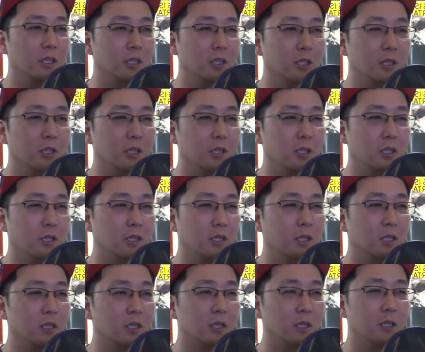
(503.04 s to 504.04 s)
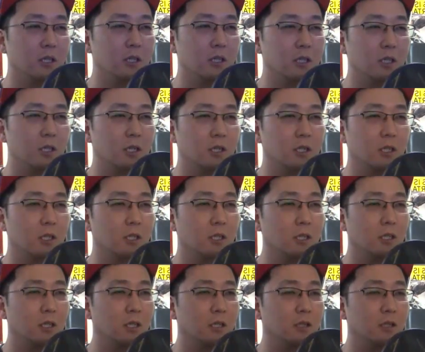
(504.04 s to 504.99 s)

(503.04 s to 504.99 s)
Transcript: (no one is talking)